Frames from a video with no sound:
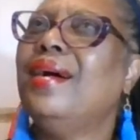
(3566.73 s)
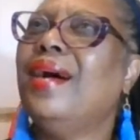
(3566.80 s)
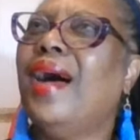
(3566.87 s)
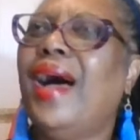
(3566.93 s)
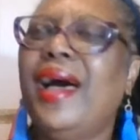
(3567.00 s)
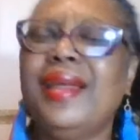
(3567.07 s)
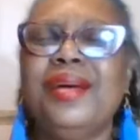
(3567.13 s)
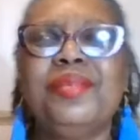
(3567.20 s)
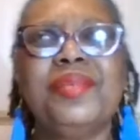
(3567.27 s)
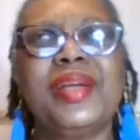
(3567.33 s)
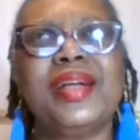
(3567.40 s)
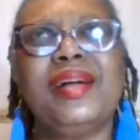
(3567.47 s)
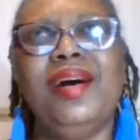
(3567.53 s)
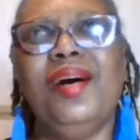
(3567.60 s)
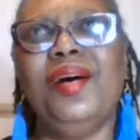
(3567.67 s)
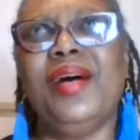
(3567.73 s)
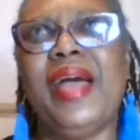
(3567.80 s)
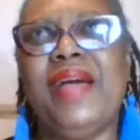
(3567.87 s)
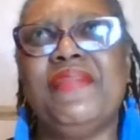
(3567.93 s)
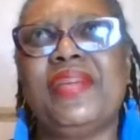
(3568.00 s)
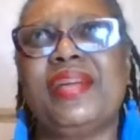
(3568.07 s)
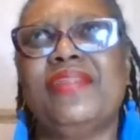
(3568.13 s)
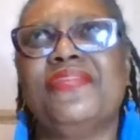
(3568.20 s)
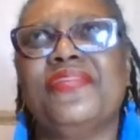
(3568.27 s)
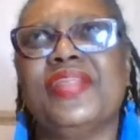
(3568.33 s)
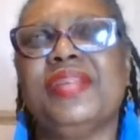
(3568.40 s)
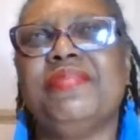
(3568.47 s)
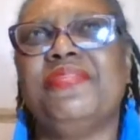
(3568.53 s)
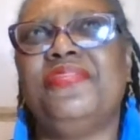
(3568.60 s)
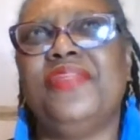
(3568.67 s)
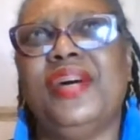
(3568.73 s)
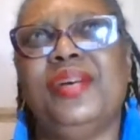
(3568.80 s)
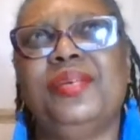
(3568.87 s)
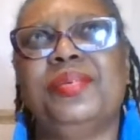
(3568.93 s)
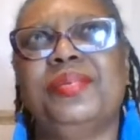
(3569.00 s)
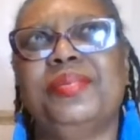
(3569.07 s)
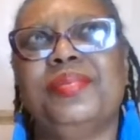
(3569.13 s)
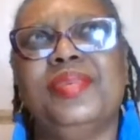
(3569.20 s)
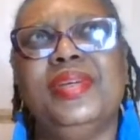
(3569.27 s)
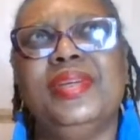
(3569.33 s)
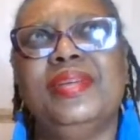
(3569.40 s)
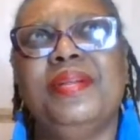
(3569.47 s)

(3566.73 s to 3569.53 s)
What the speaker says: I don't recall having a flip phone.